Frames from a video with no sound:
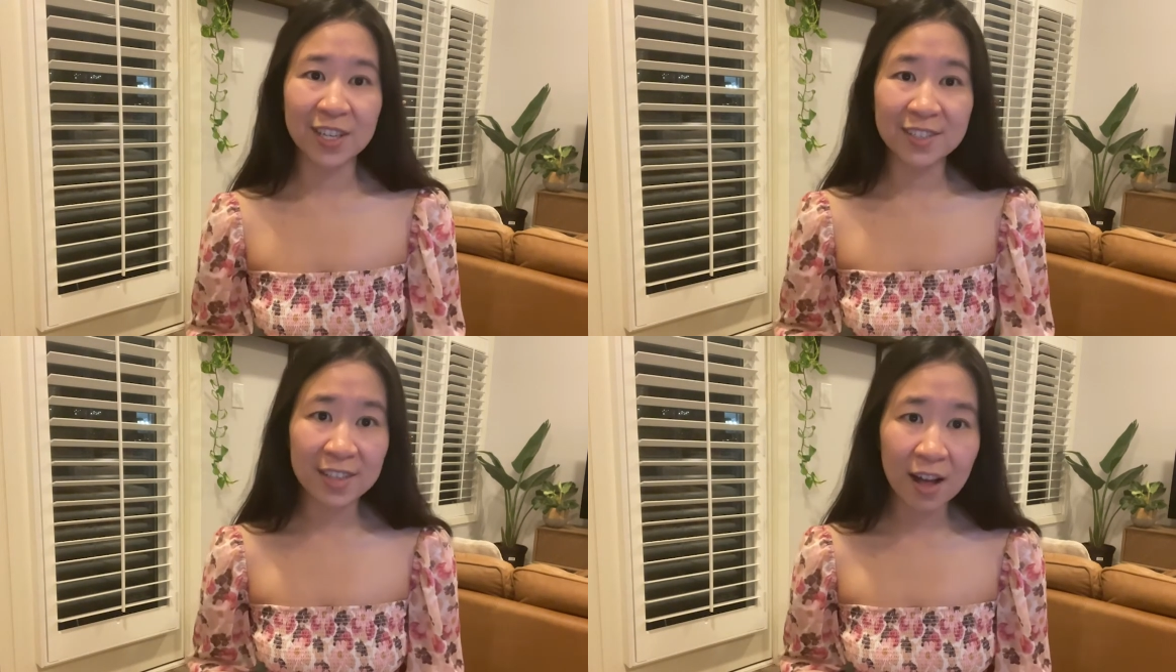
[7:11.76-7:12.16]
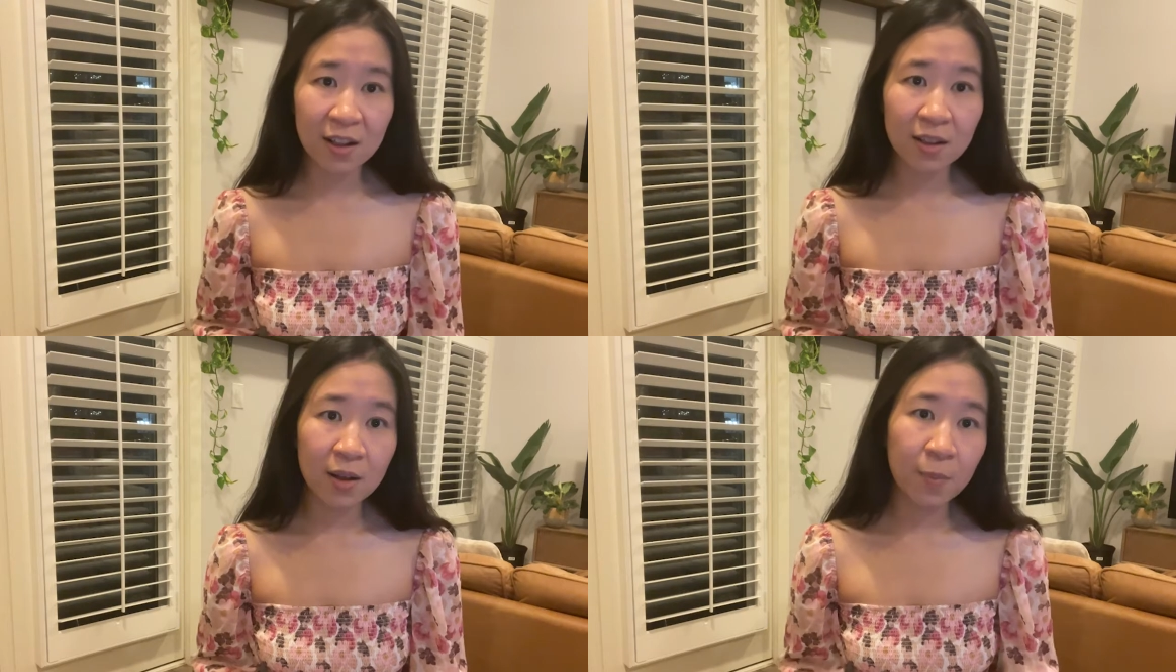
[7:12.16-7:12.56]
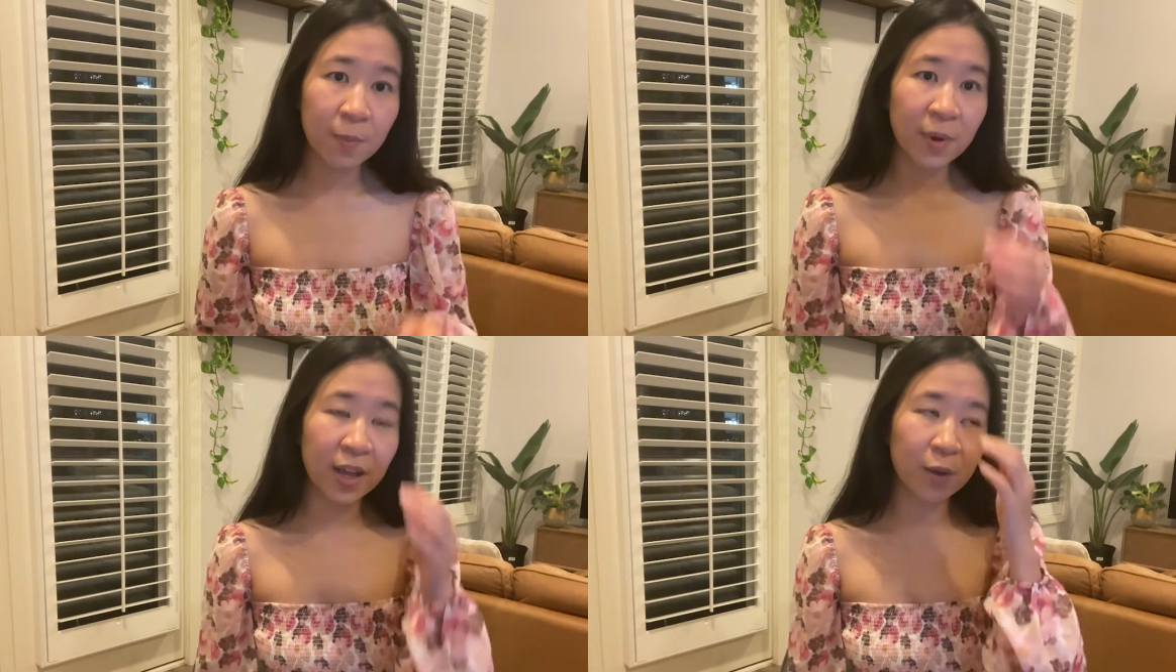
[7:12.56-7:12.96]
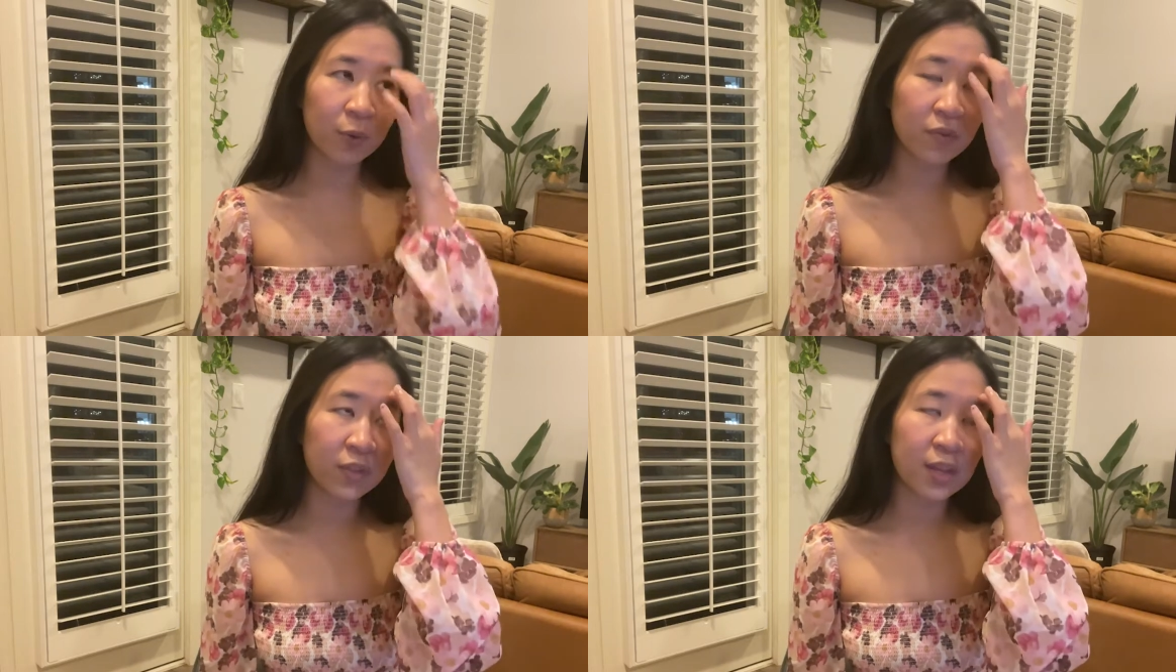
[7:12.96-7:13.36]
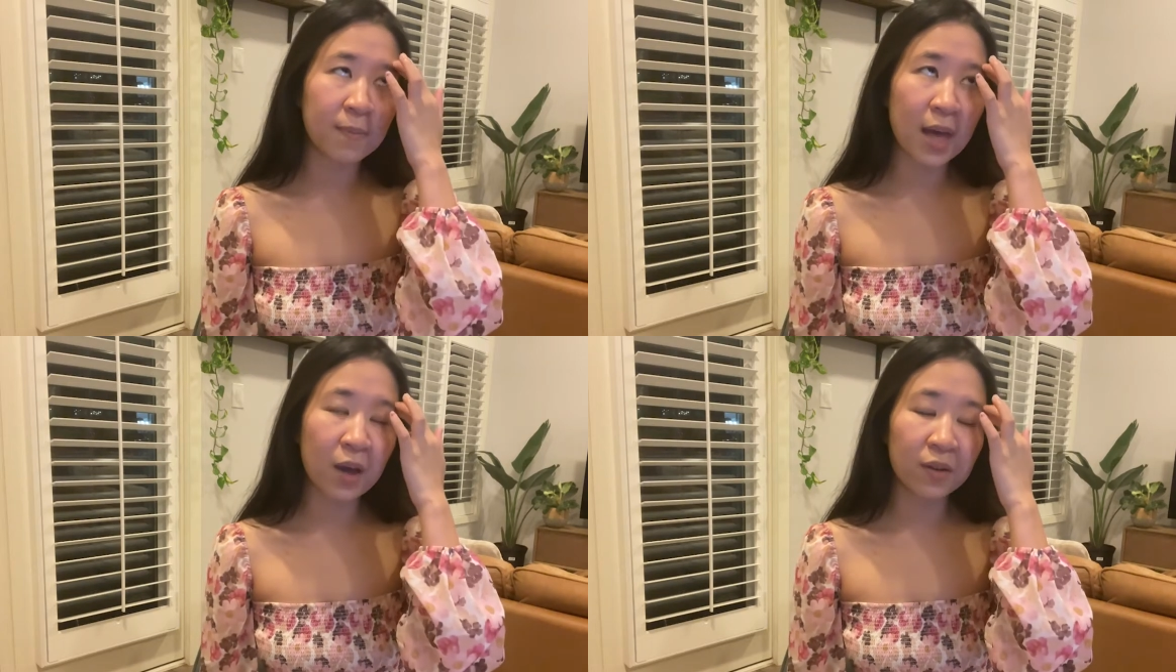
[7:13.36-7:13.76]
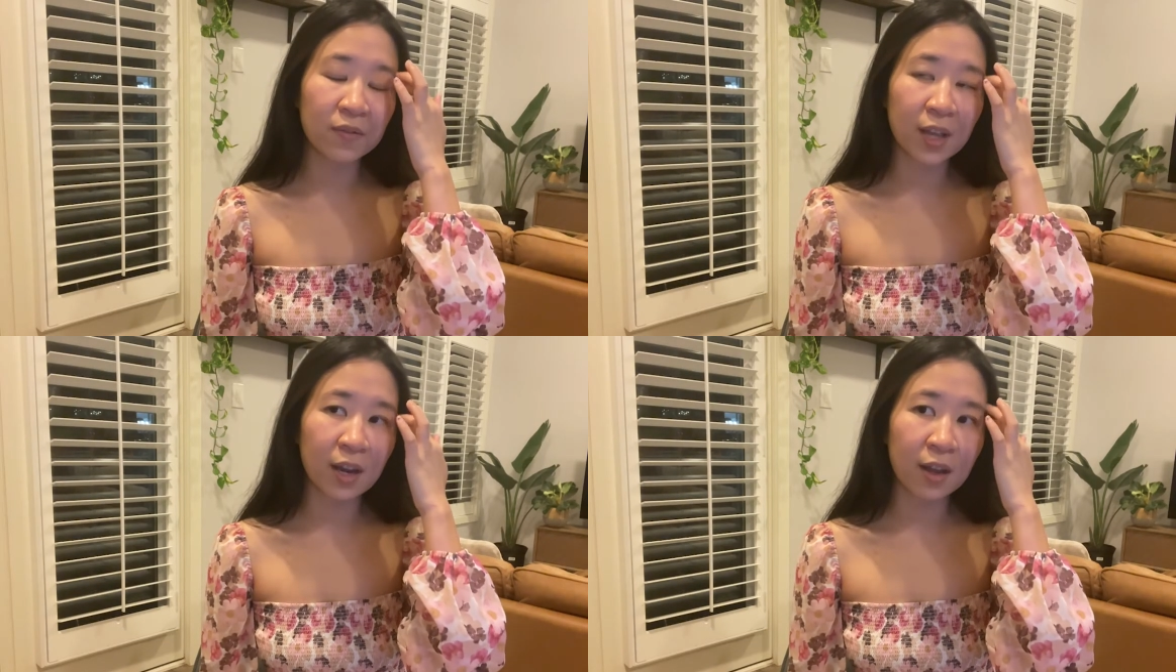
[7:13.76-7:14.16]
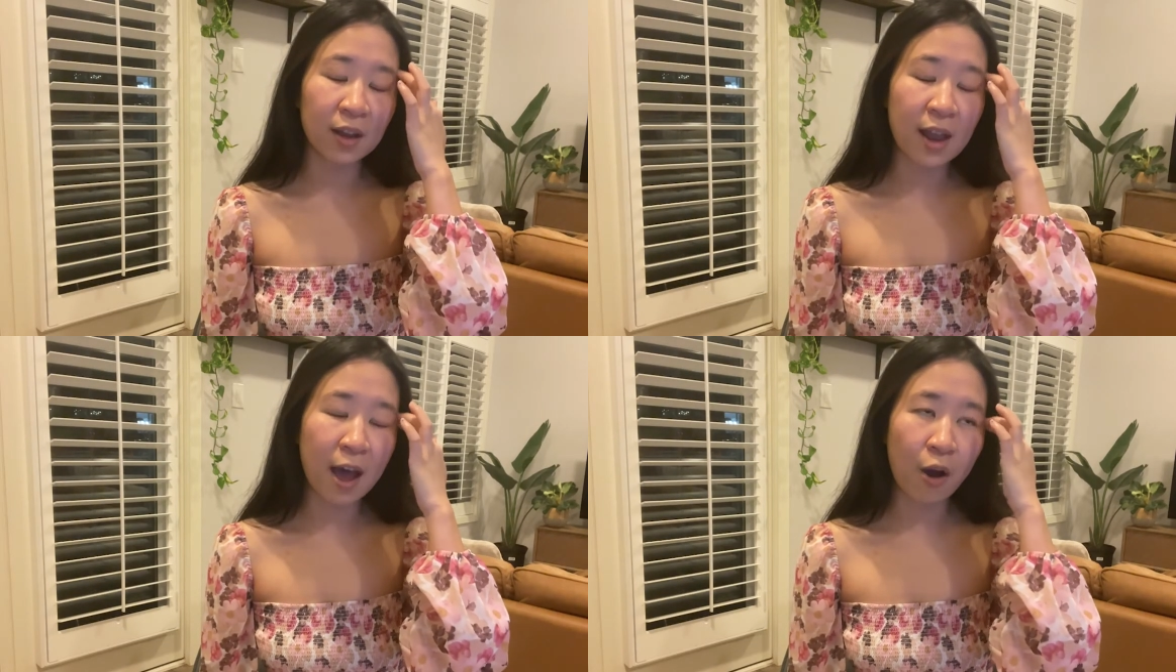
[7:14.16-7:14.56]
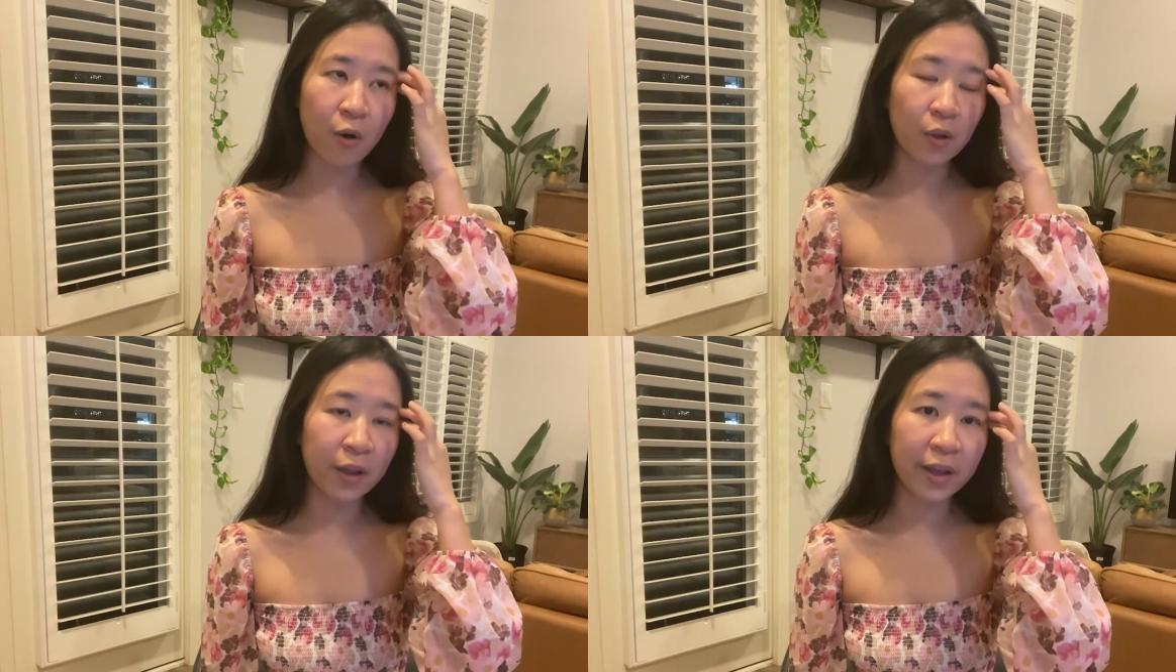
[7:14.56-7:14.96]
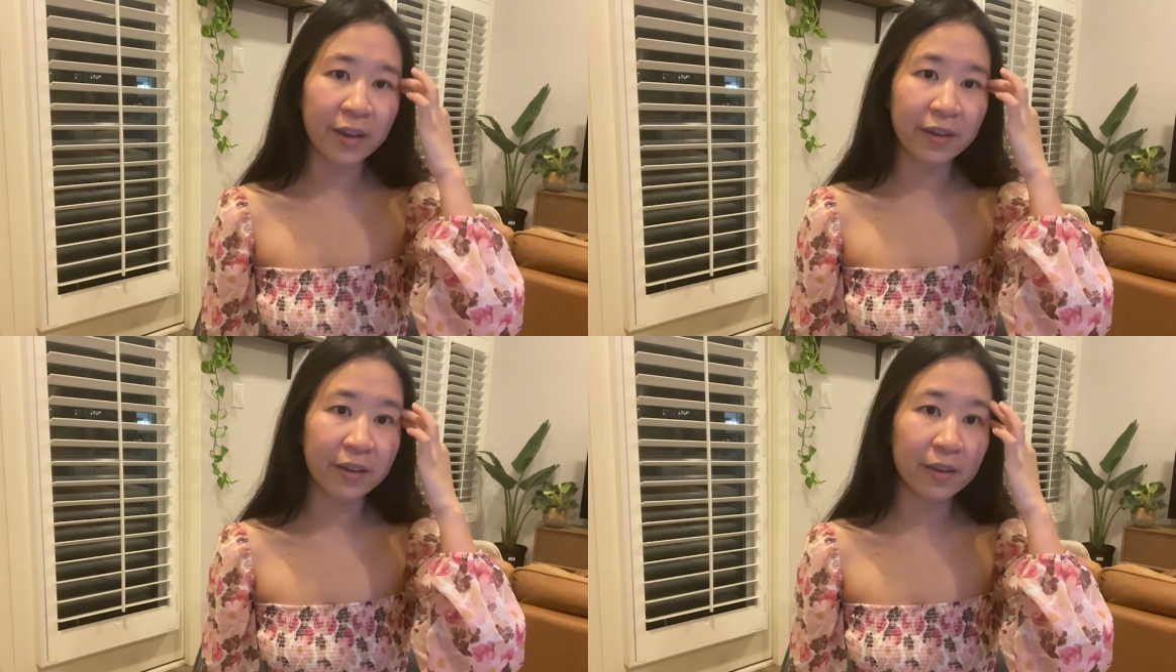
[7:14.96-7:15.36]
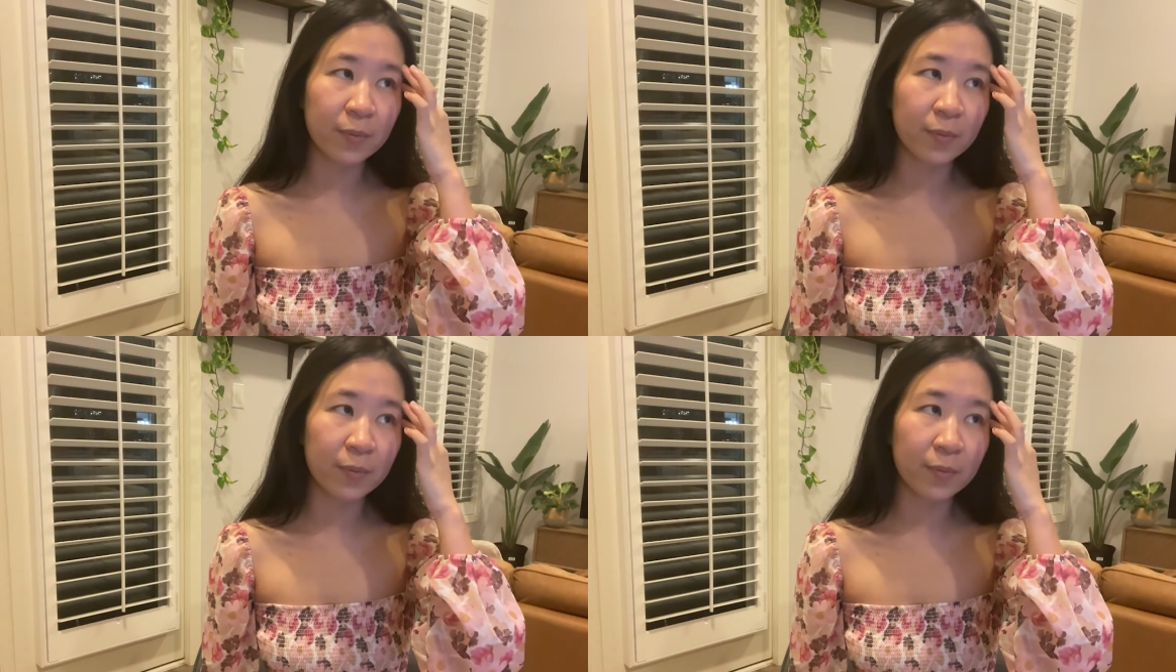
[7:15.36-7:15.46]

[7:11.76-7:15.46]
Excel, but with the amount of data now, like